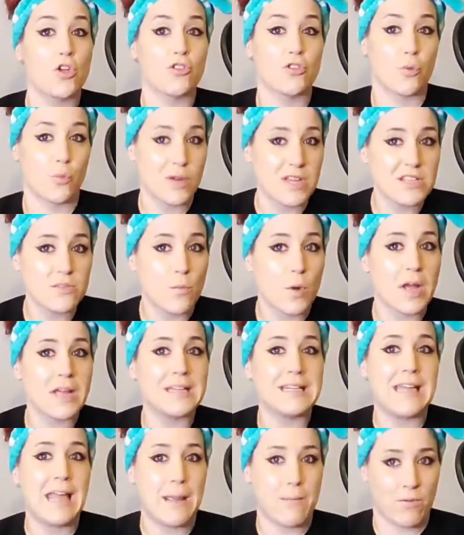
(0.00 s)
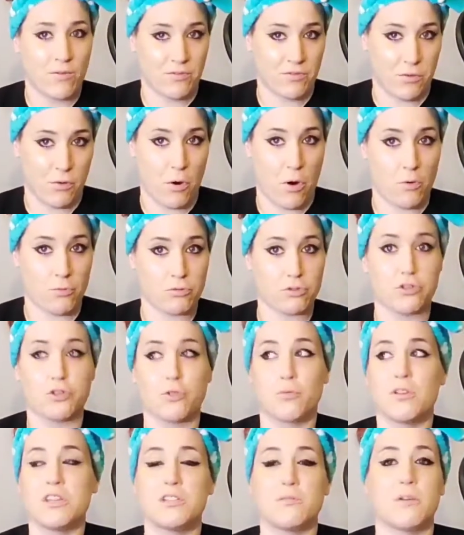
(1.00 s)
The reason why Game of Thrones,
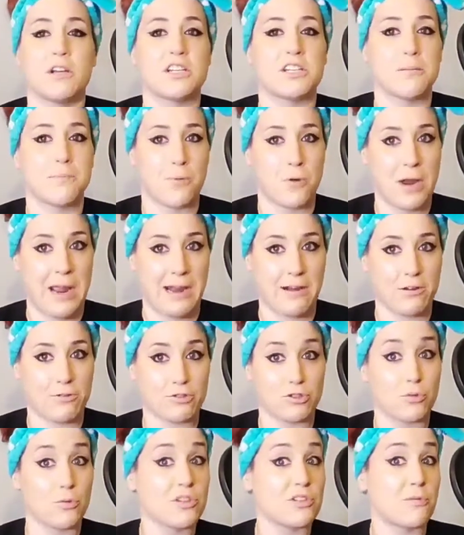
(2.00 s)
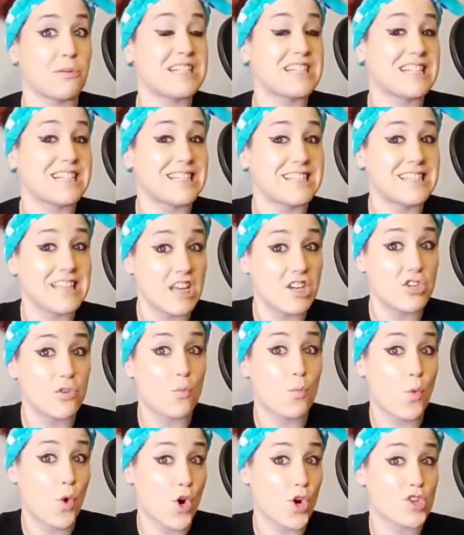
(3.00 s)
the reason why Sopranos, the reason why
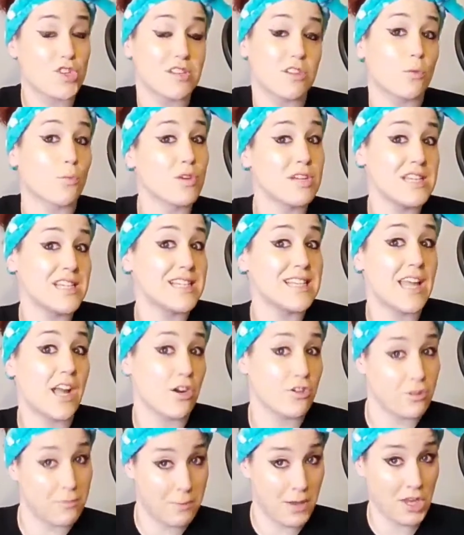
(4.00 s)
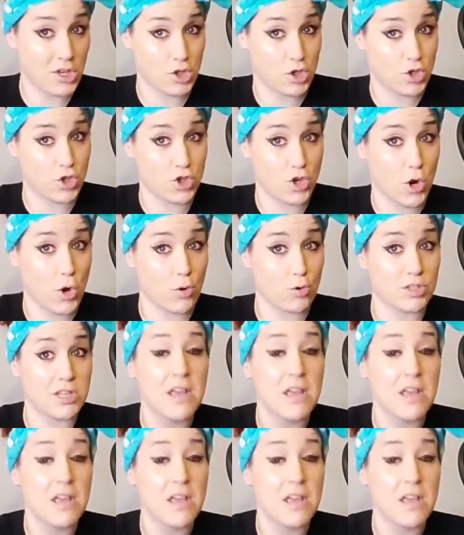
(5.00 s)
Succession works, and the reason they are the best shows